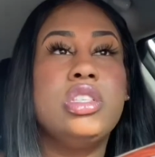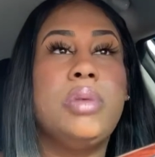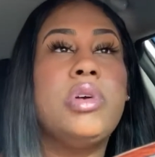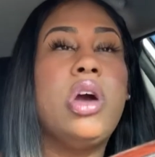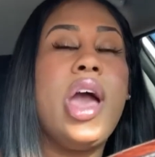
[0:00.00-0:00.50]
So
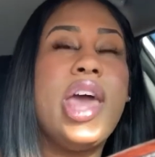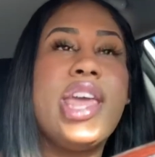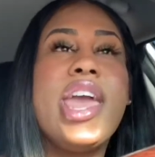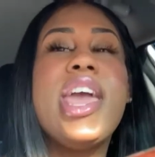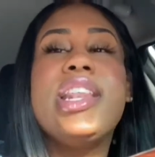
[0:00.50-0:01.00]
I'm gonna go ahead
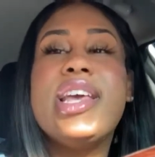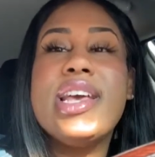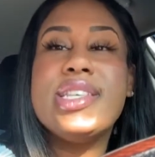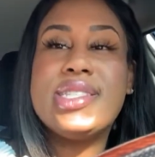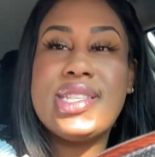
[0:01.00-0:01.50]
and end
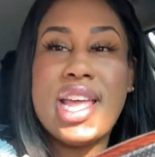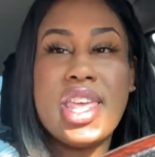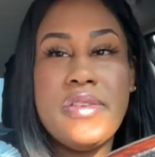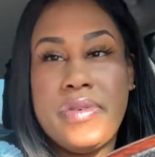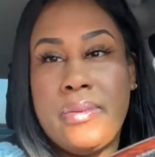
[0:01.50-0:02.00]
this.
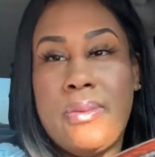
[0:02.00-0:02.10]
Thank you for